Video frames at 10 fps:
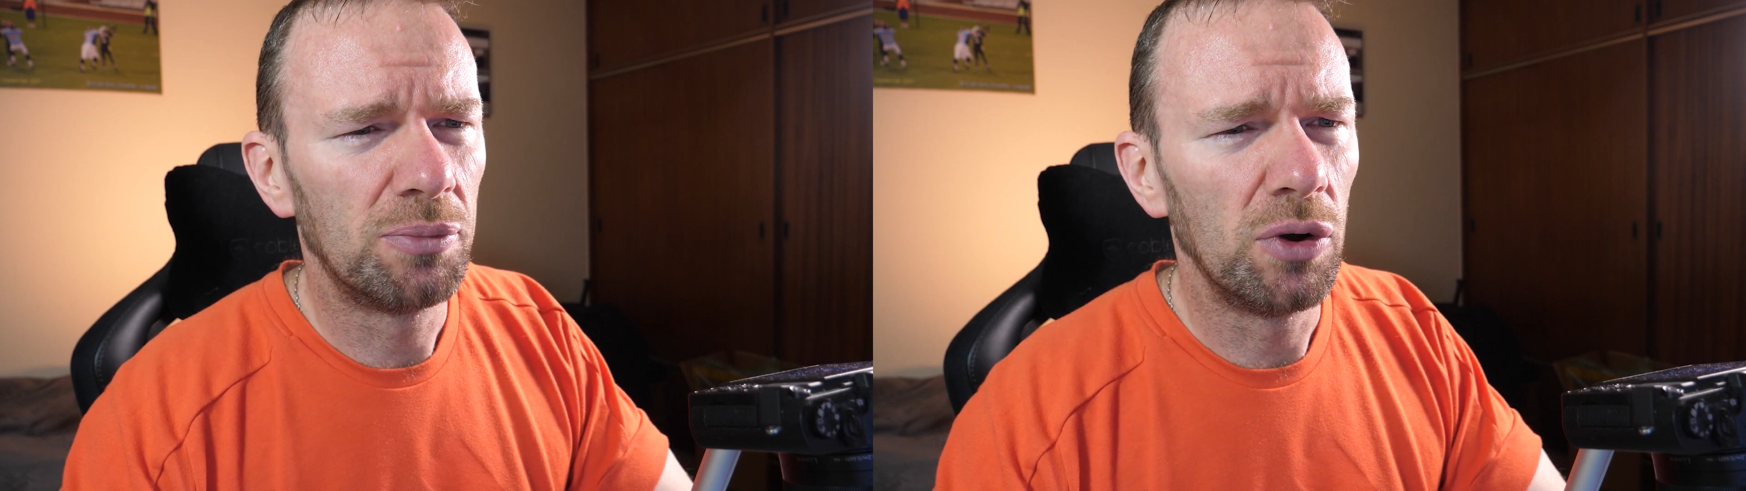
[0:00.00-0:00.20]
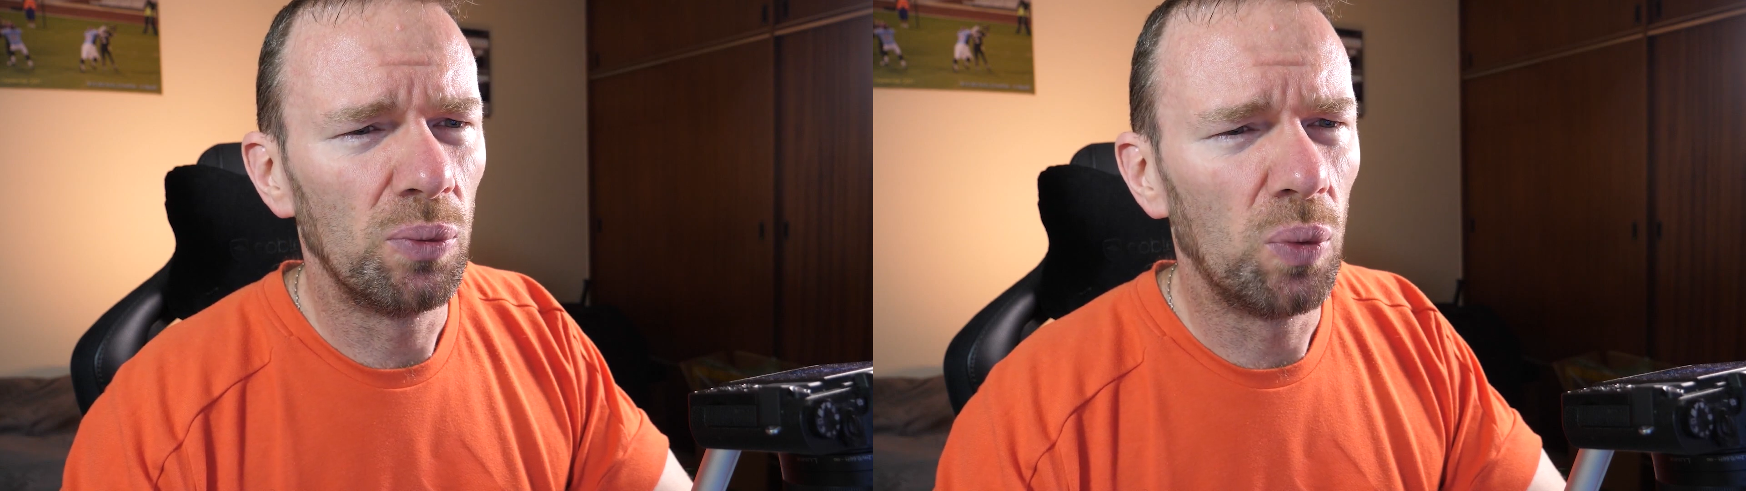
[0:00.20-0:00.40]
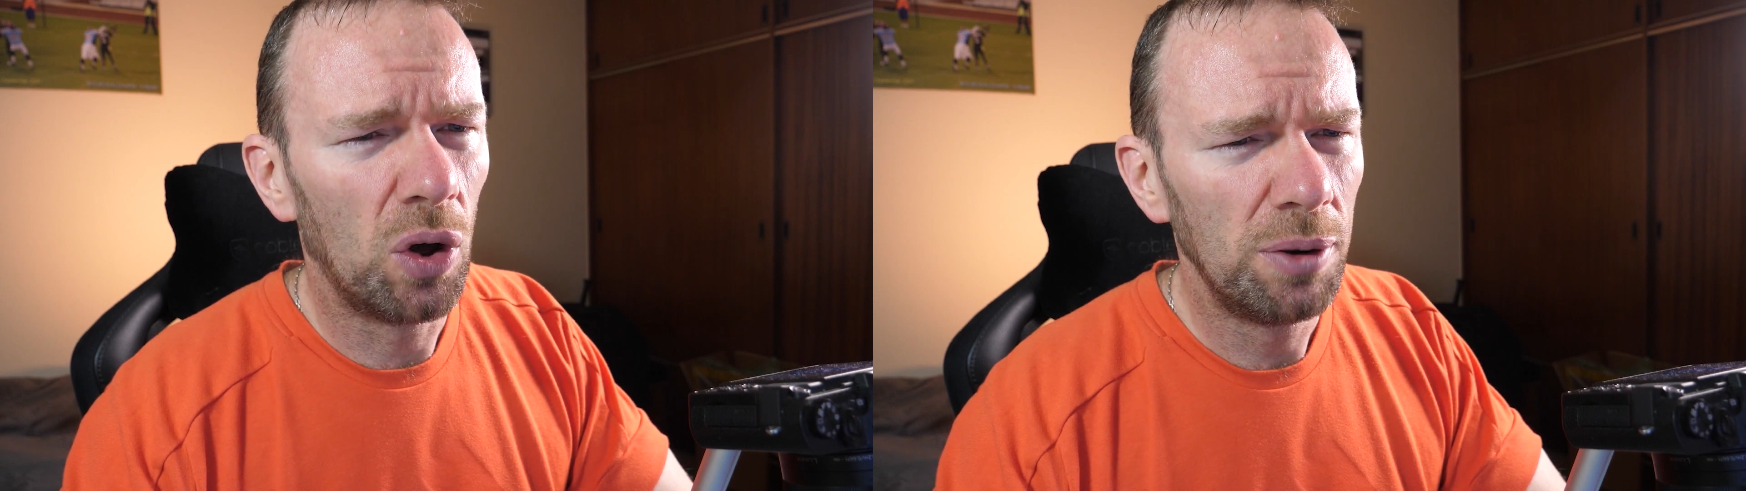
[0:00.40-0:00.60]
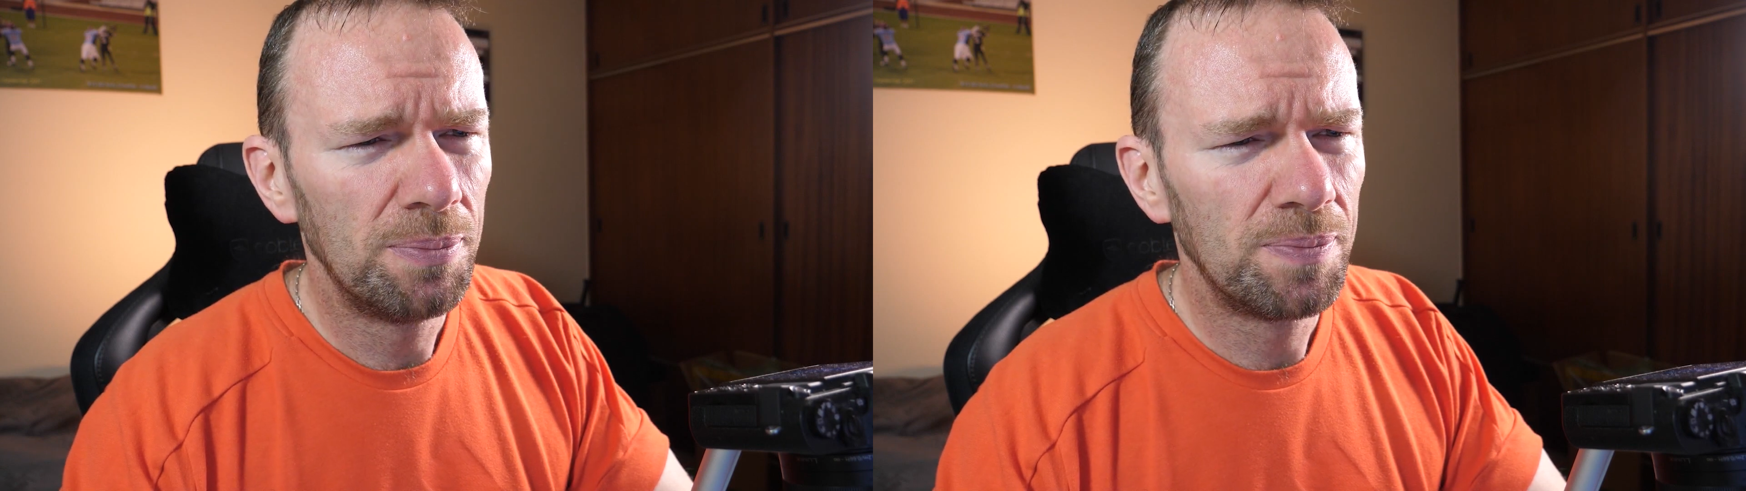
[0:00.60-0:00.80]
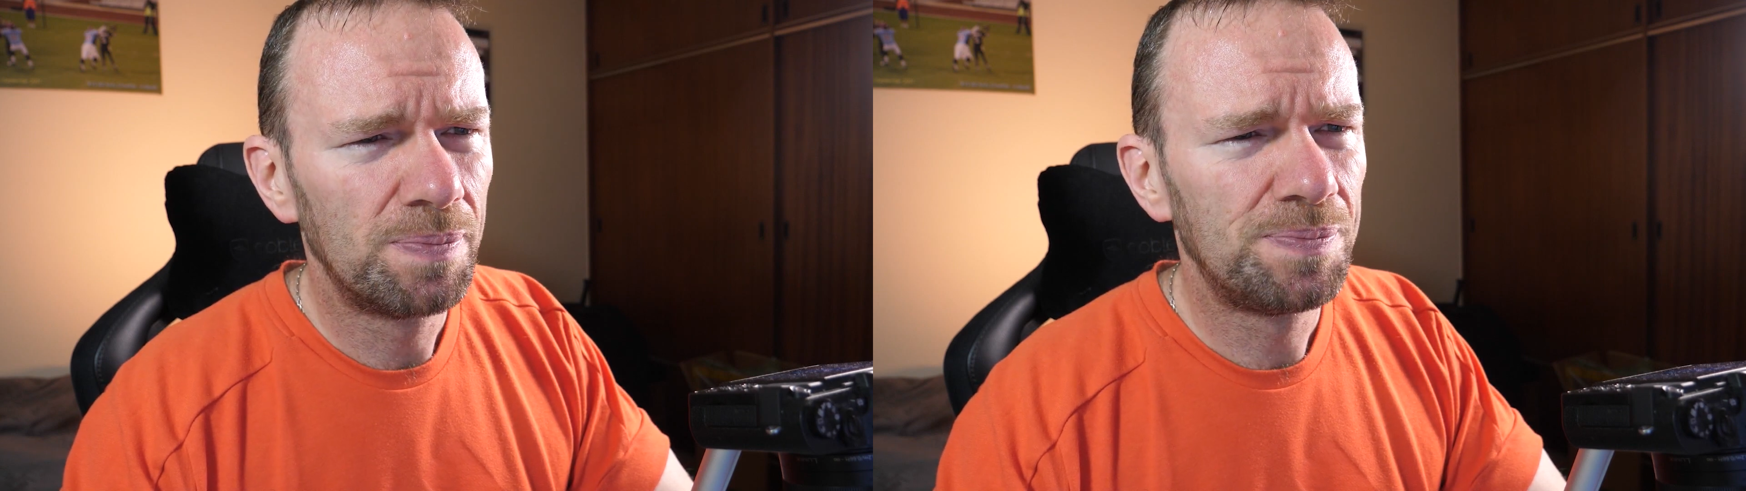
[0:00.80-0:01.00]
6.1.
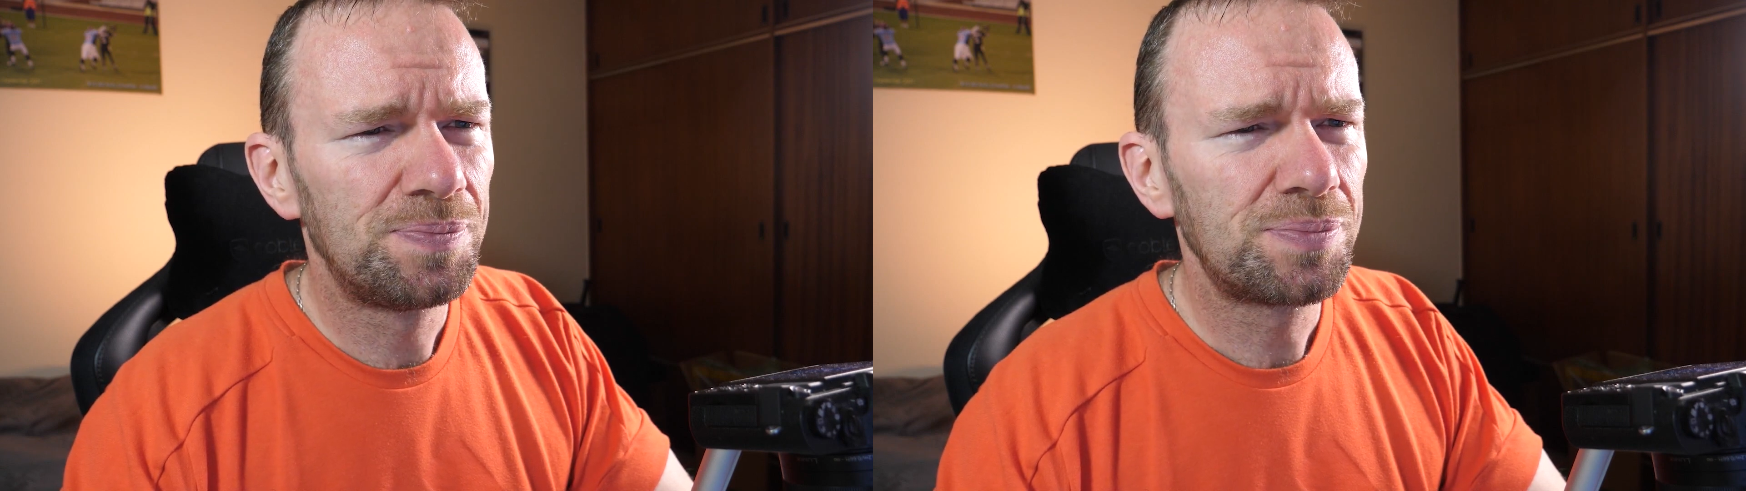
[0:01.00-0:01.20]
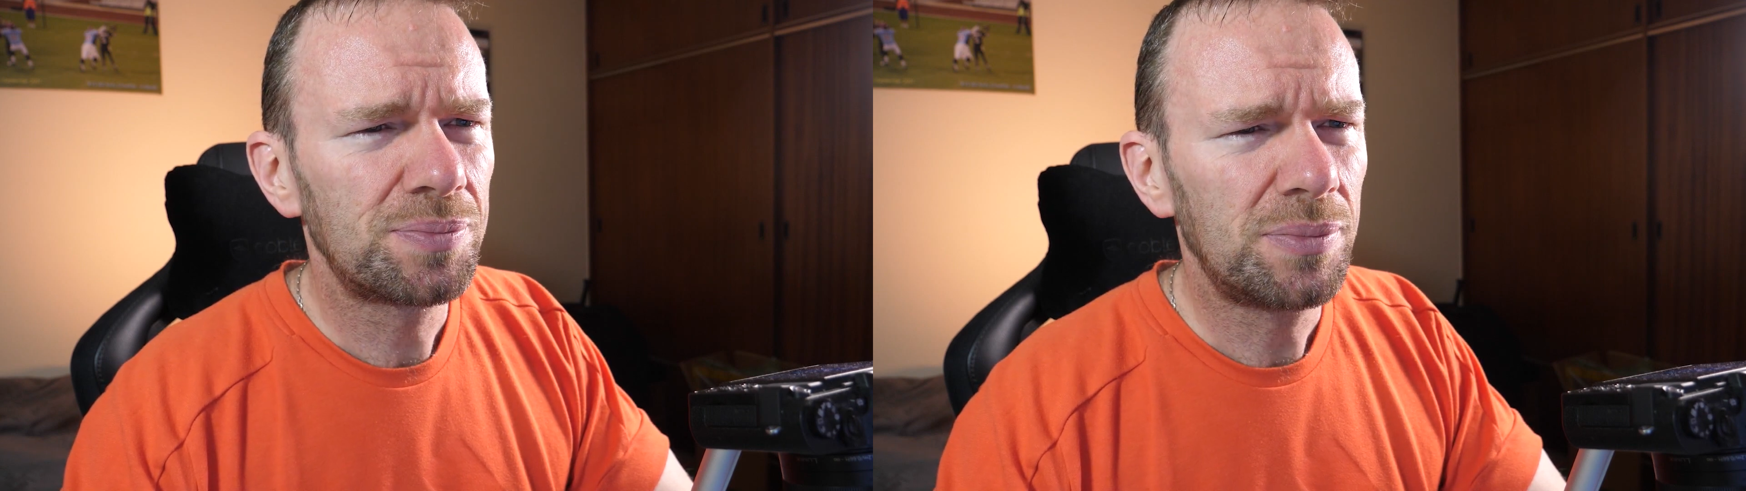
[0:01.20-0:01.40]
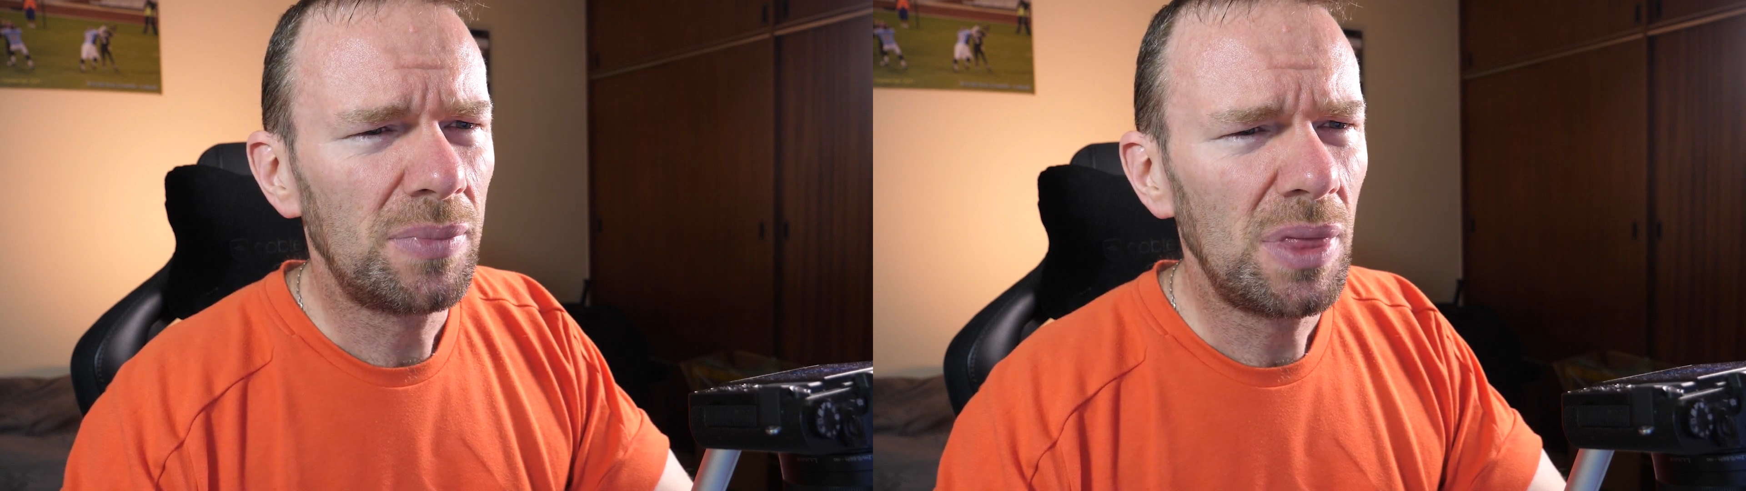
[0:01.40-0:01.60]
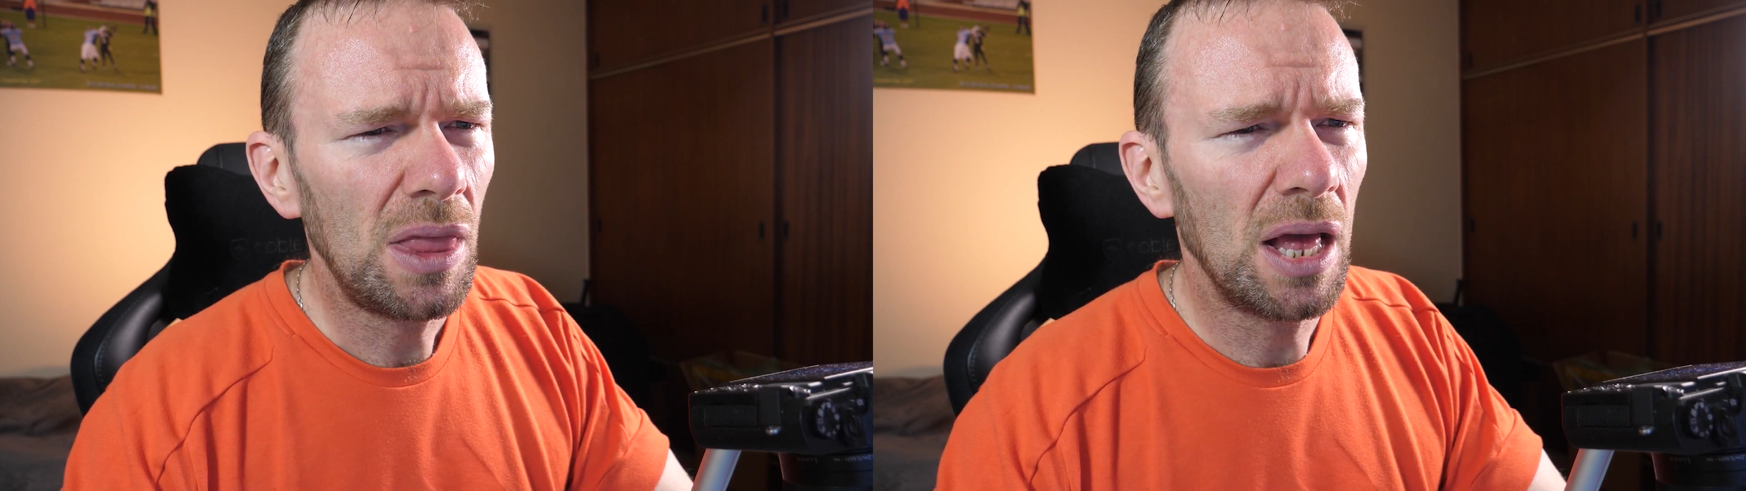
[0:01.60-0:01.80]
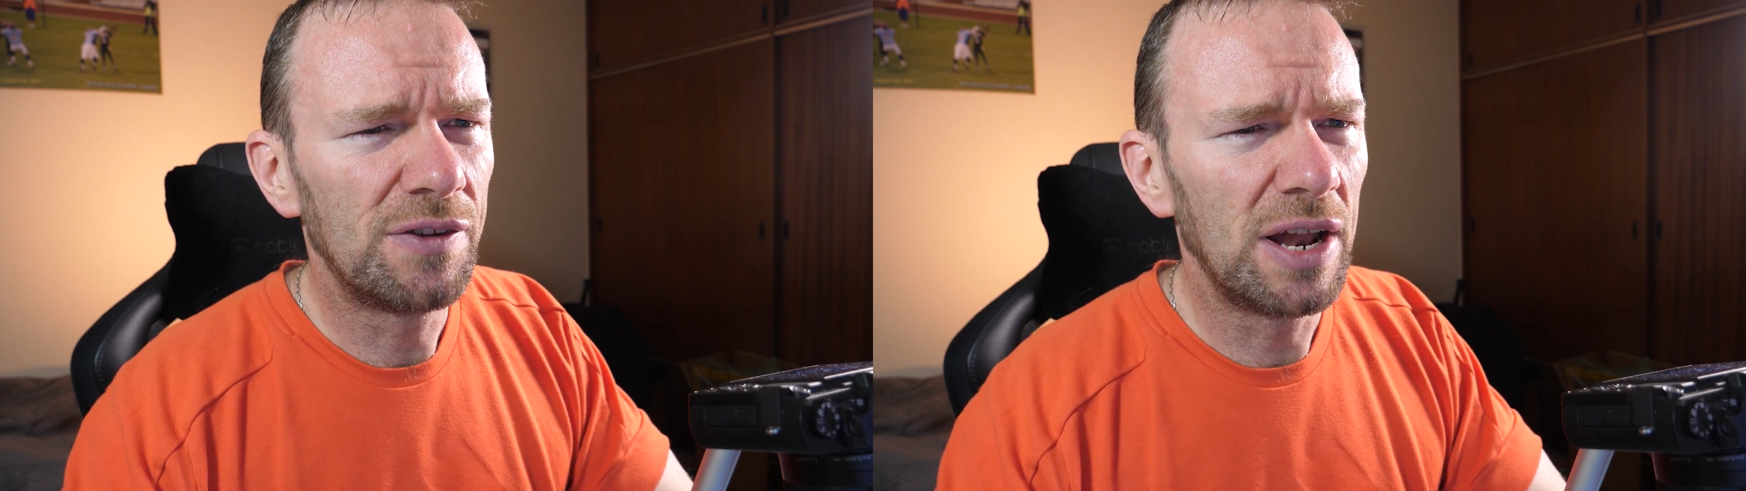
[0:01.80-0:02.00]

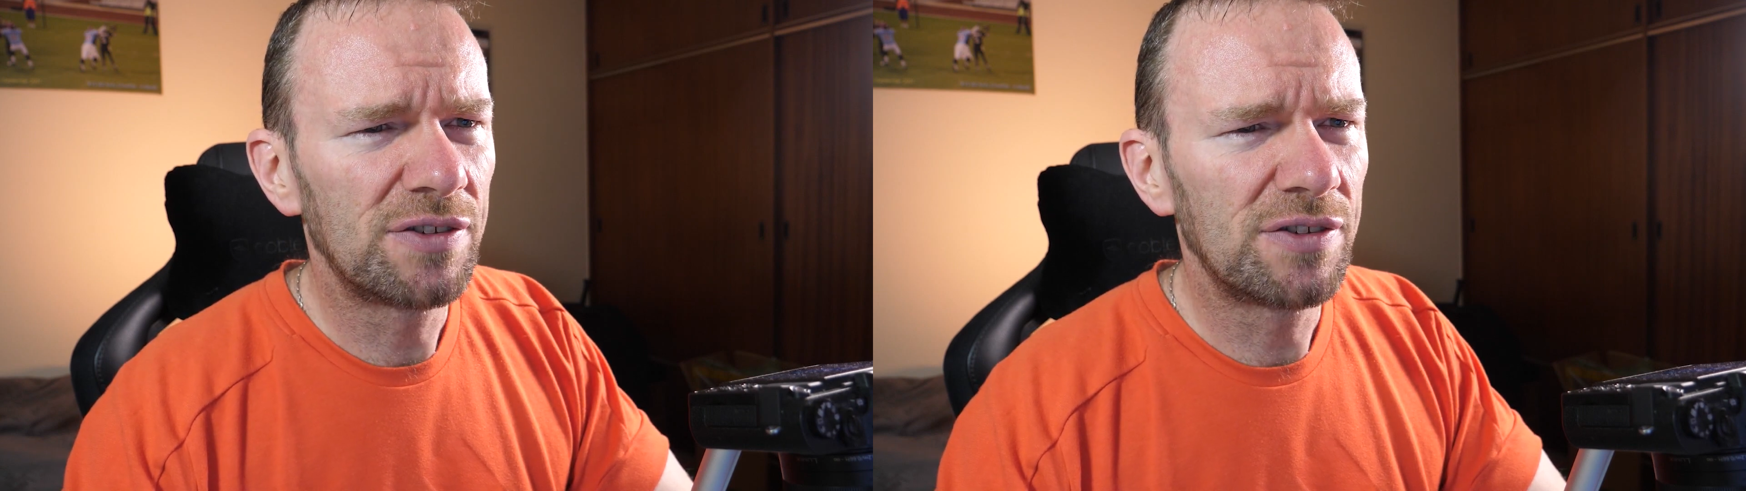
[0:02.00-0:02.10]
So